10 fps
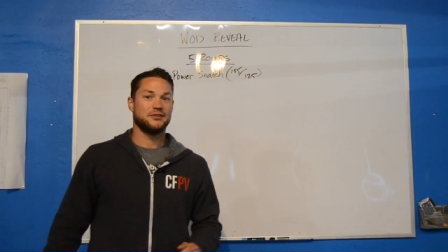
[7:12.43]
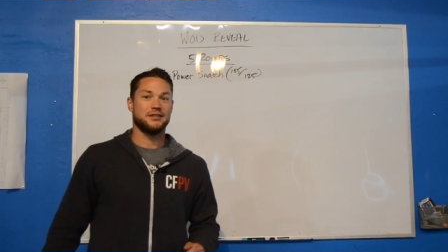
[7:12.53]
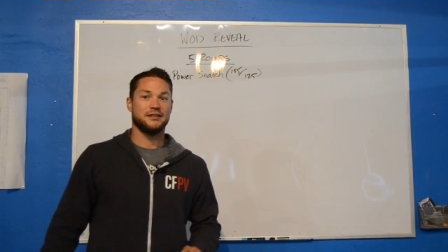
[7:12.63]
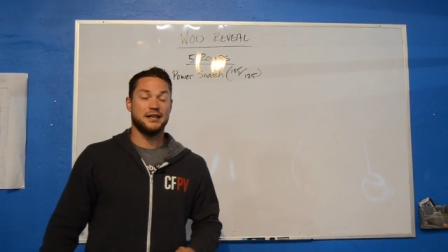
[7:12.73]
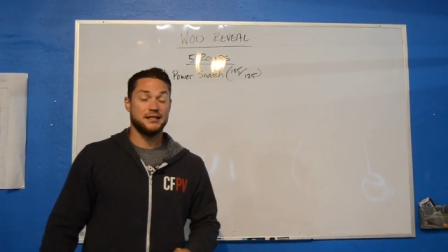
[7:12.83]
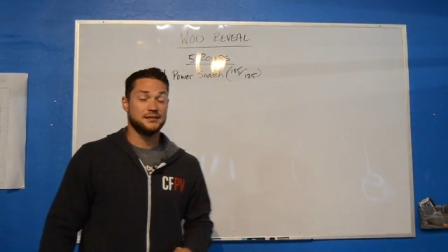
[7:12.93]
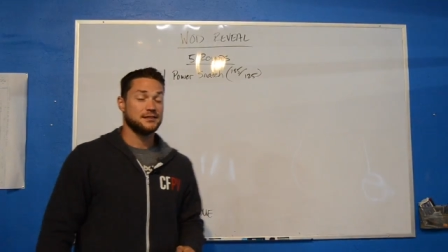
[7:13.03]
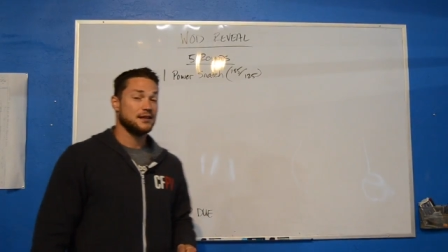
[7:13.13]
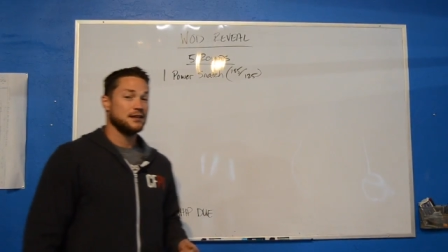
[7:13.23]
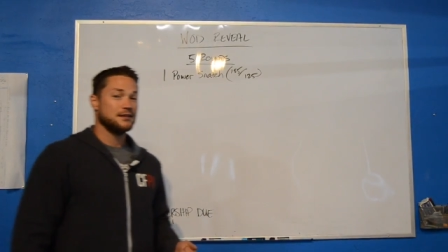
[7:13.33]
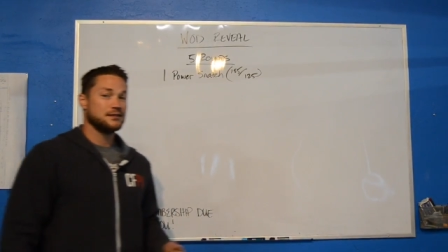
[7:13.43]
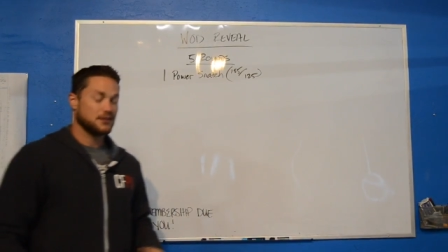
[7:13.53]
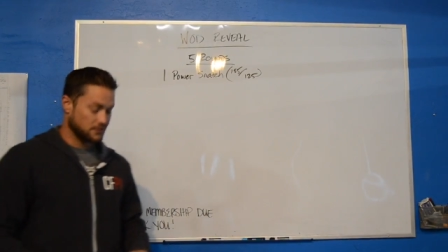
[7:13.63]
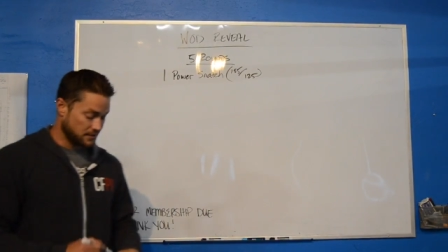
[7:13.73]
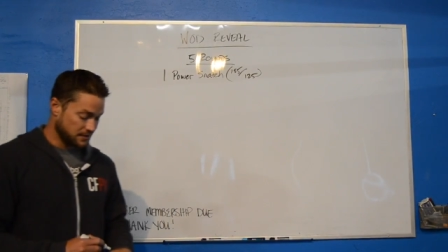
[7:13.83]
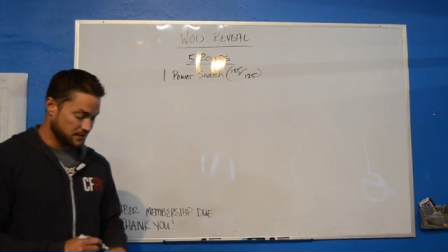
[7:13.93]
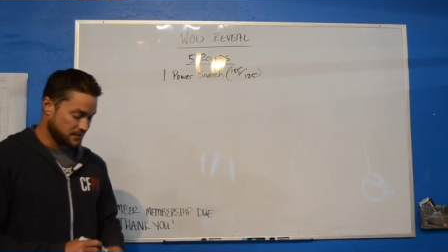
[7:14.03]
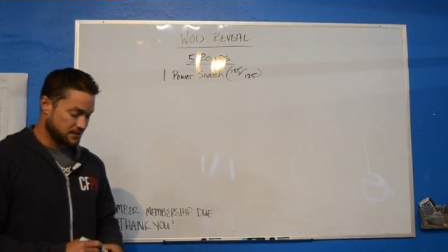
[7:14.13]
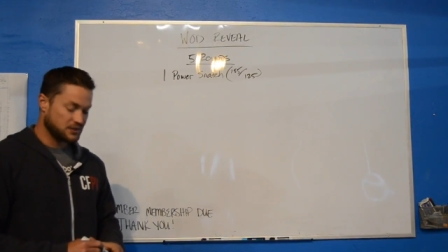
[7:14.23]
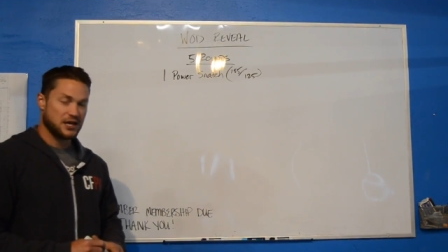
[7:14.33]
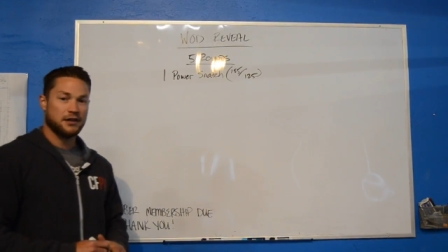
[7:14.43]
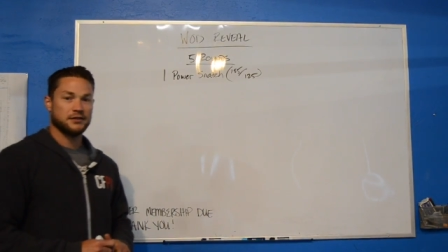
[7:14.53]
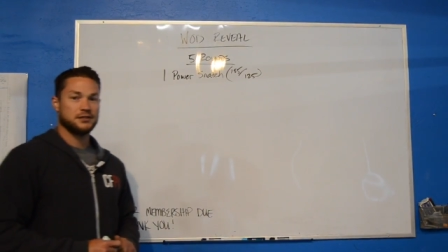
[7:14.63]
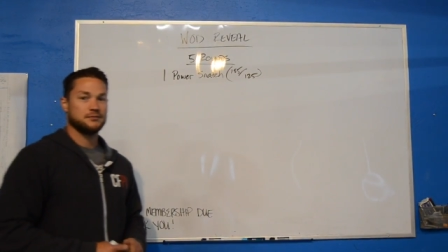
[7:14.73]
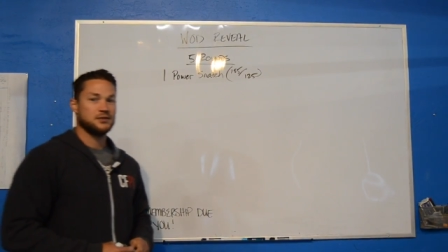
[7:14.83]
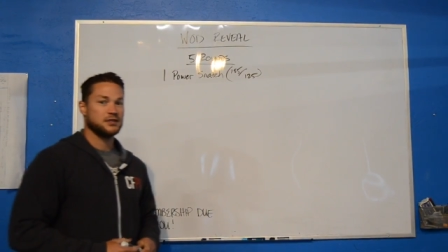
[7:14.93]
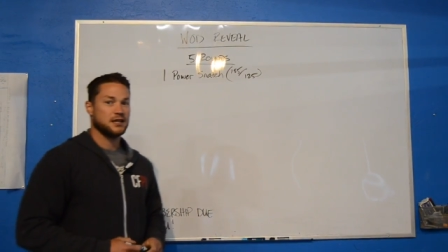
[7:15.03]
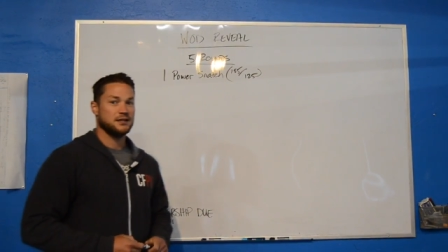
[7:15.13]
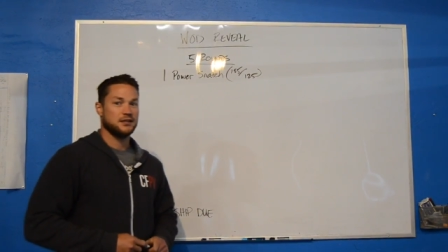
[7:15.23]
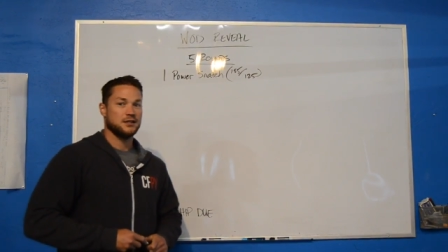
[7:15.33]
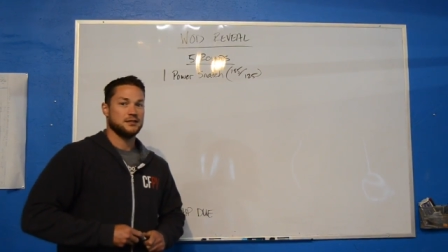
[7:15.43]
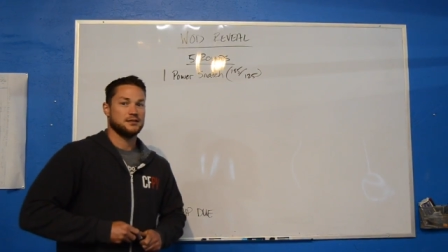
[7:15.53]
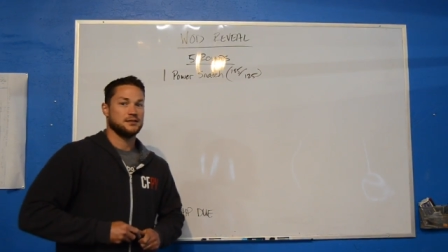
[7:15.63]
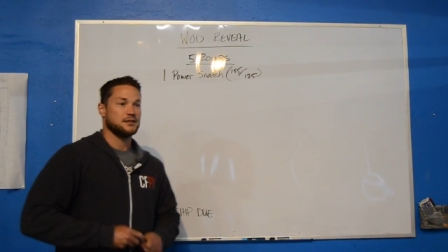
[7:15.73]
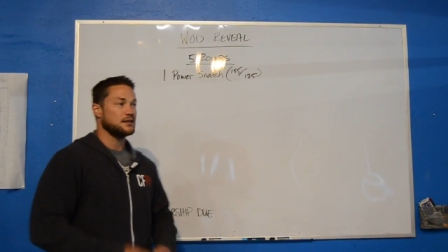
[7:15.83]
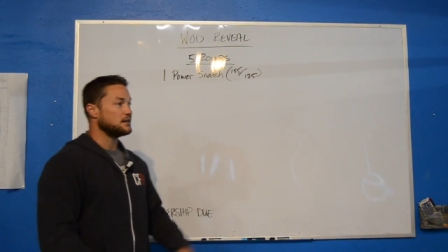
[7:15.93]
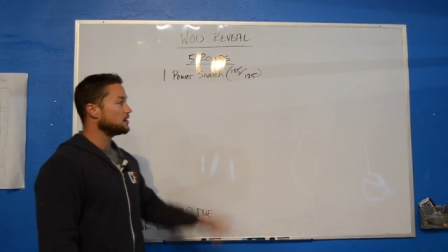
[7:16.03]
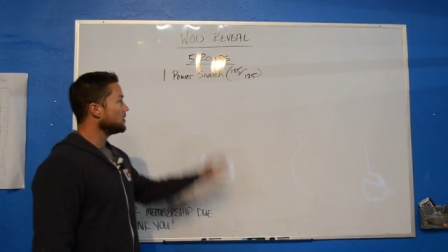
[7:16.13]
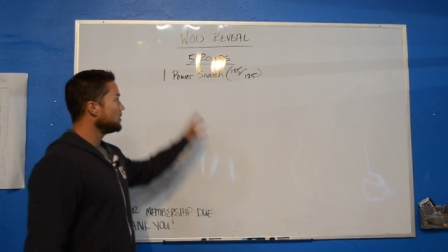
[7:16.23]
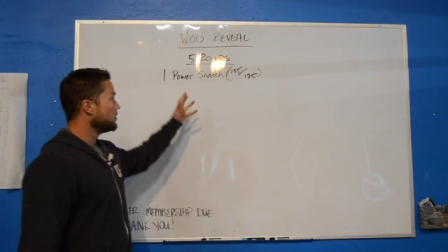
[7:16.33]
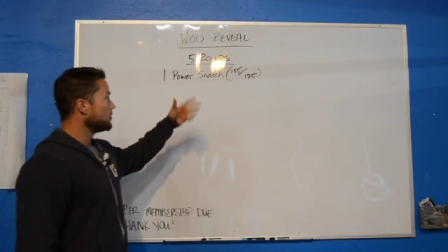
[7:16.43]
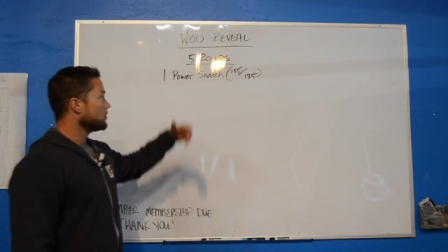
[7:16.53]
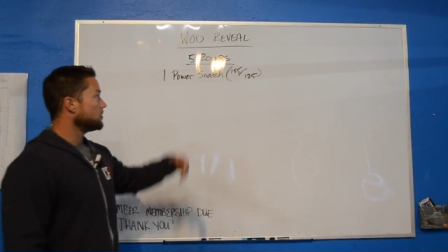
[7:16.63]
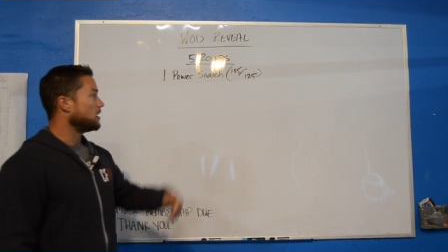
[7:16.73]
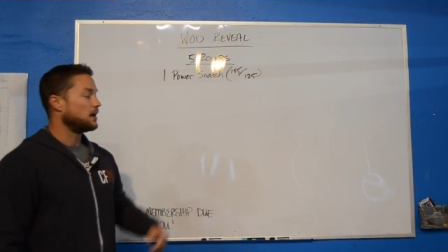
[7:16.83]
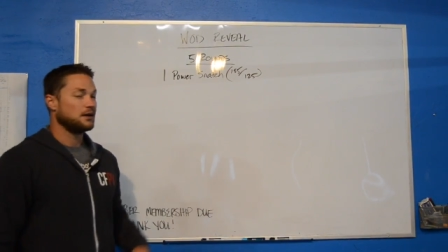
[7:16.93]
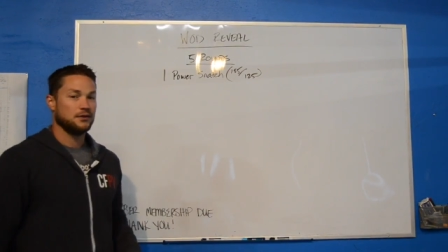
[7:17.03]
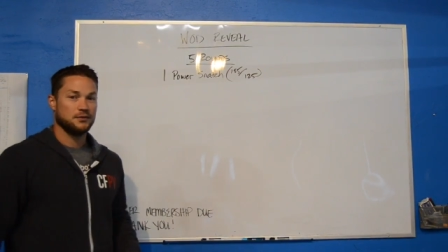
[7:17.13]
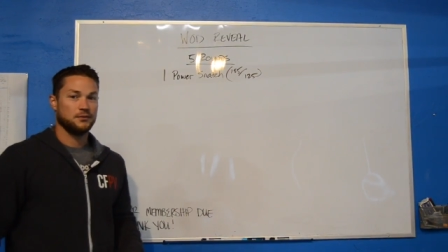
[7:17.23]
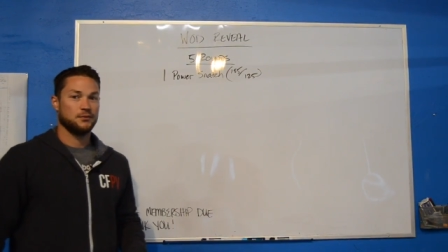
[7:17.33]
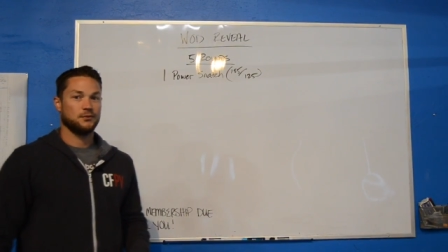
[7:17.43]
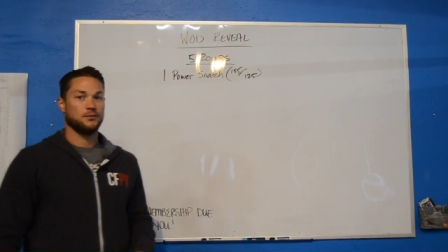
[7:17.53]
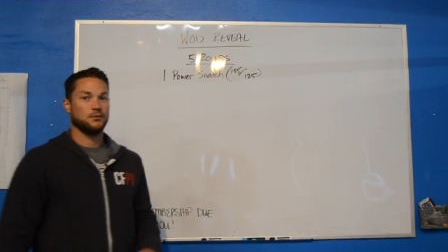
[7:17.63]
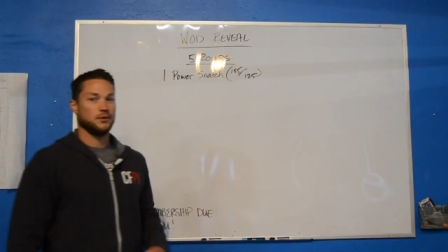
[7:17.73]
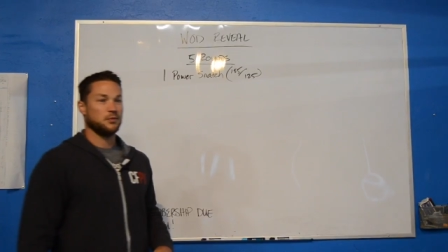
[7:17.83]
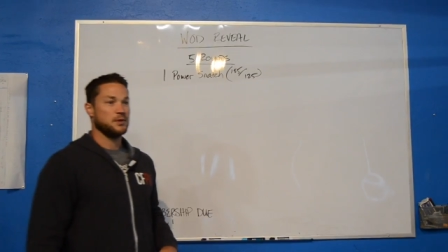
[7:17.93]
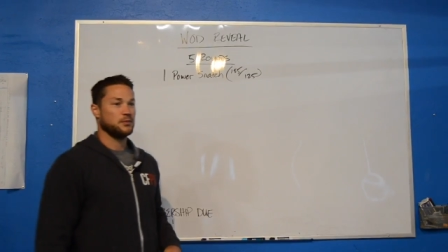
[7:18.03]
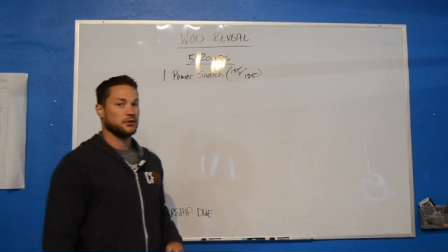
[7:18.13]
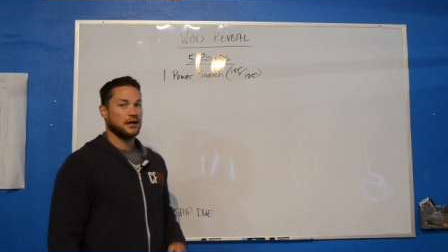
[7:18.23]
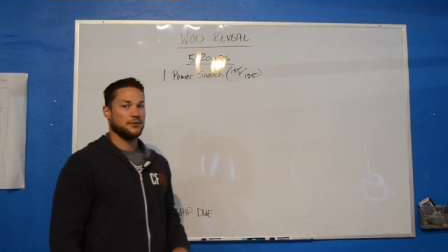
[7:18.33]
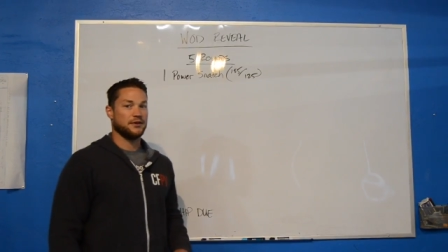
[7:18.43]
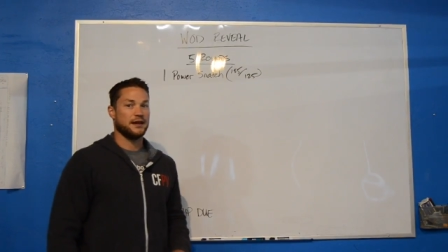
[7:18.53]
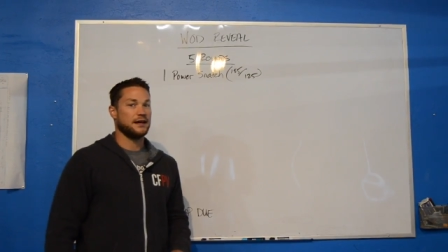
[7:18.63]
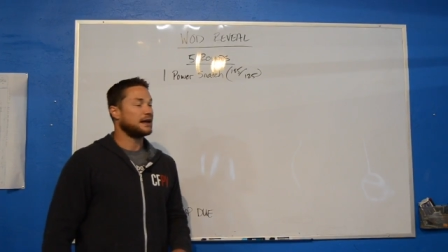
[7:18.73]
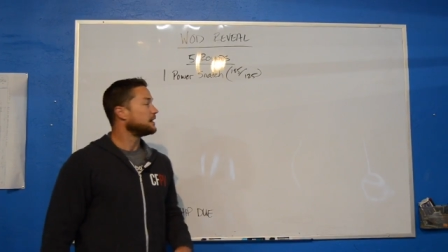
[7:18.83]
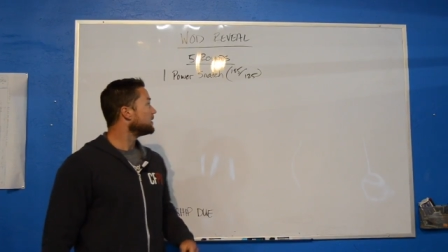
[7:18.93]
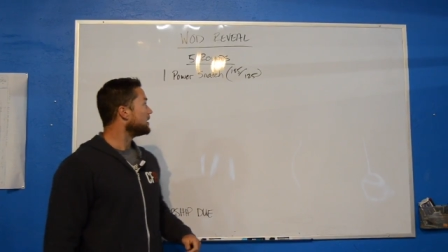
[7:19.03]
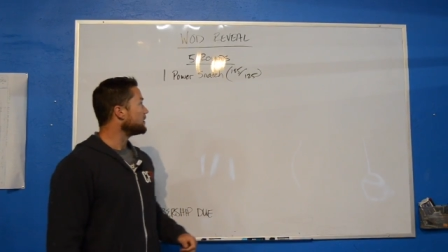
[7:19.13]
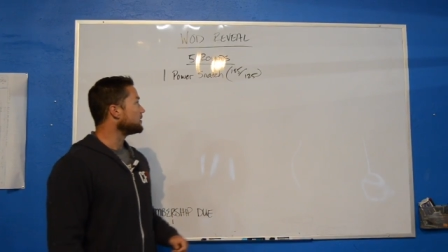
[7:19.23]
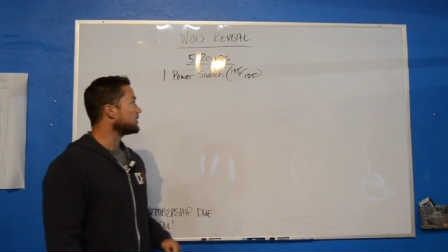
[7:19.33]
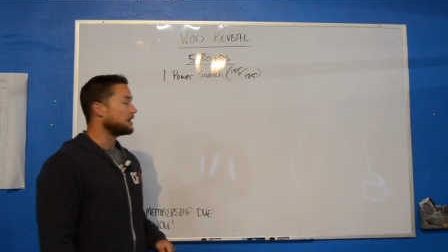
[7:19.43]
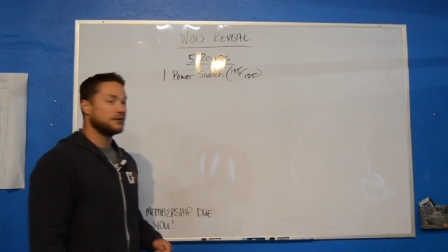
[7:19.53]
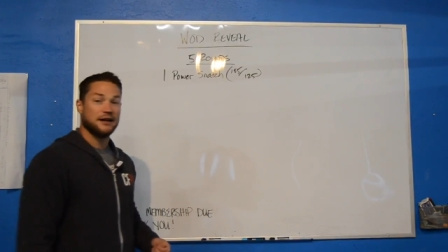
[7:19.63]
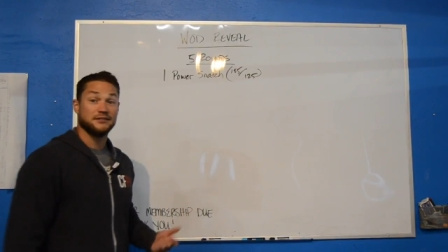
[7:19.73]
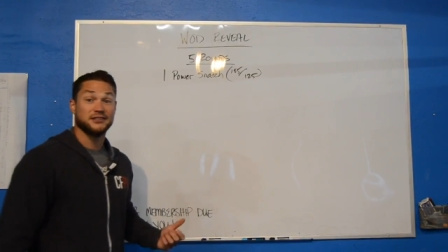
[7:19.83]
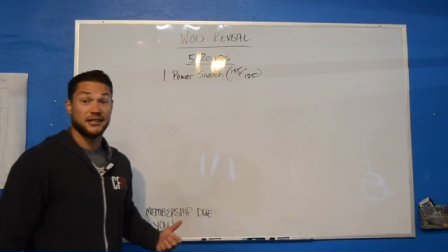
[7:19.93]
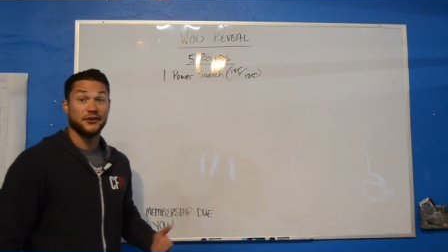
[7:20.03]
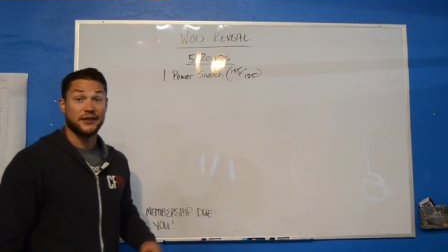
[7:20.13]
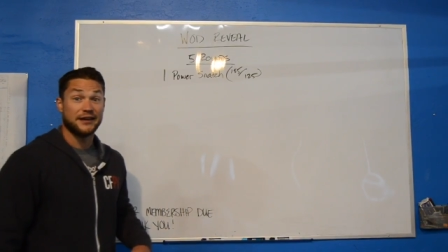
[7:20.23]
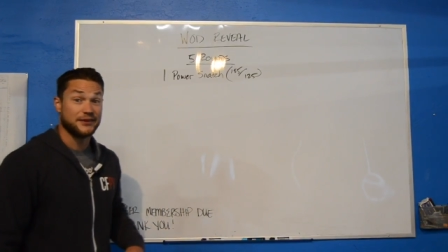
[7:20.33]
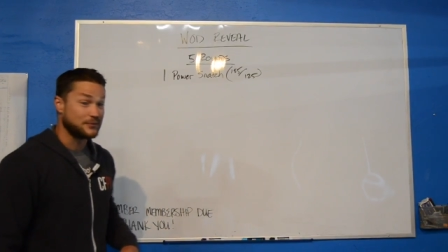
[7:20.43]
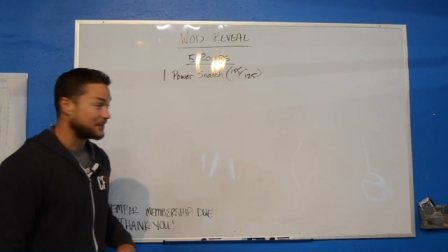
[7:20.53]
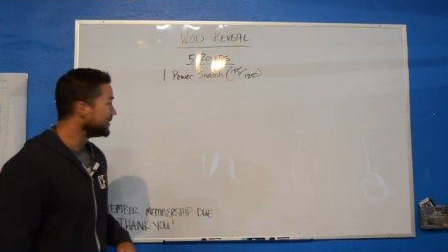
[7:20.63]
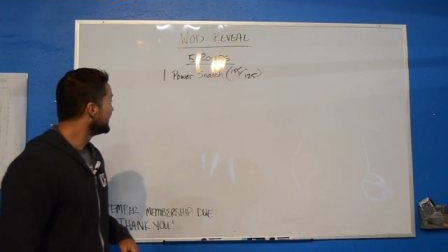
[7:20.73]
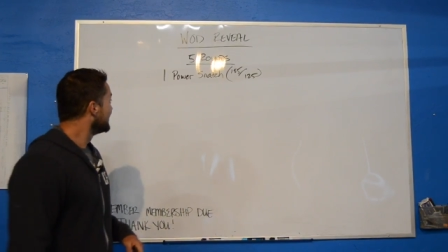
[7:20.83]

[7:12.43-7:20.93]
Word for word: for the ladies. So this is just a challenge. I'm just kind of curious to see uh, where people are at with that. I, I think I would have to scale that number.